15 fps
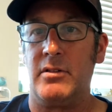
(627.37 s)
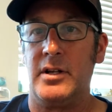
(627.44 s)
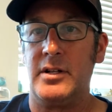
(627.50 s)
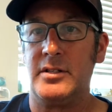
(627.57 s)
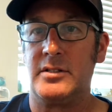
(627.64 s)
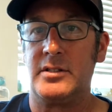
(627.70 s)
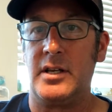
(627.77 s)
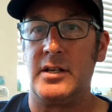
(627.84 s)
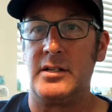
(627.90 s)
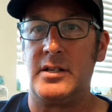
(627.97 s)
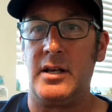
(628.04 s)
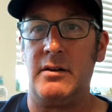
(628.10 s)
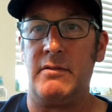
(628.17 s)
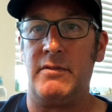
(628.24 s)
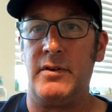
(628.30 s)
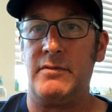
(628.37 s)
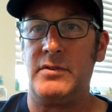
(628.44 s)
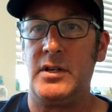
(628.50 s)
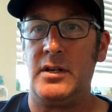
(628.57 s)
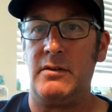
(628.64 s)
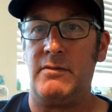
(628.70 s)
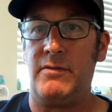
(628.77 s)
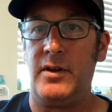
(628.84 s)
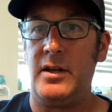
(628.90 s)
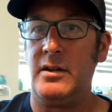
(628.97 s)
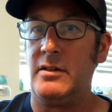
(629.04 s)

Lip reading: let it sink 10, 15 feet,